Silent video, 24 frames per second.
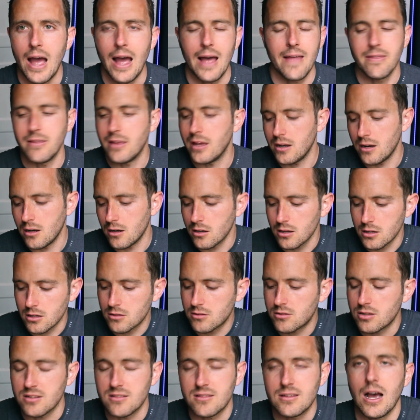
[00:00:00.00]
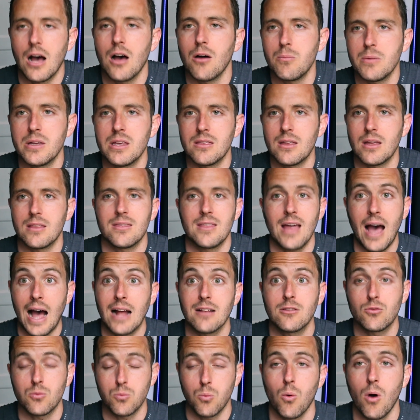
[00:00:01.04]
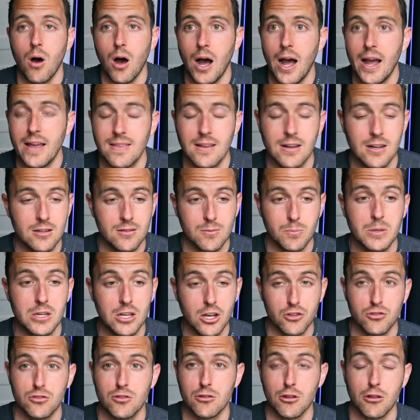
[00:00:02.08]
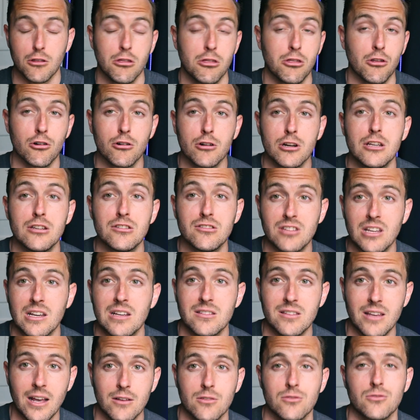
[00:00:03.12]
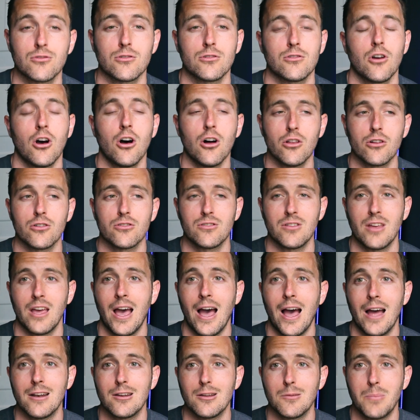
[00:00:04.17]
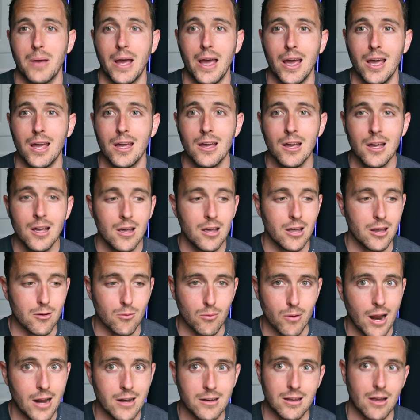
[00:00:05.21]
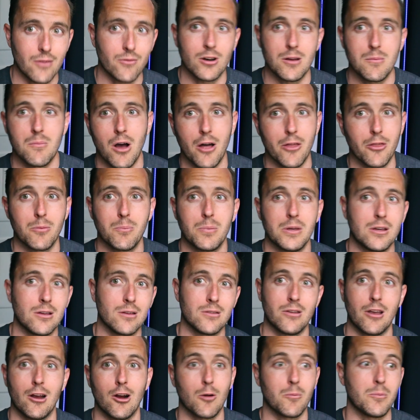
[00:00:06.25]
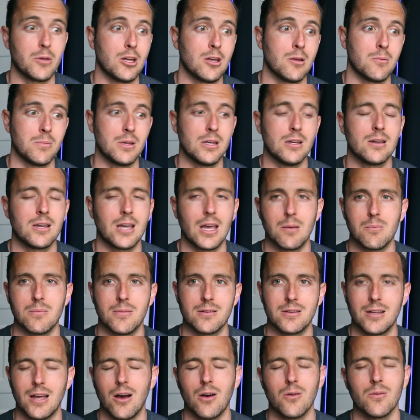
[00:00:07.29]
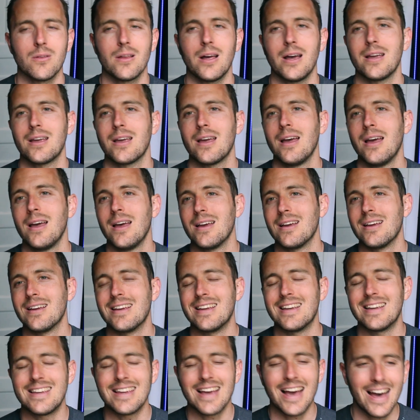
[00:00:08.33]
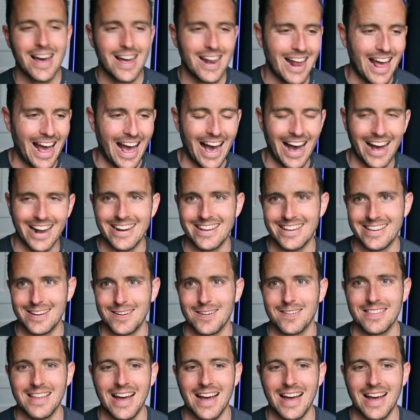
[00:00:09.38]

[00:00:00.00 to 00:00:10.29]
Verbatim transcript: And then to tell me that that's why, that it's because of the 36 extra dollars they had to pay in rent every month because Airbnb came to town. Like, get out of here.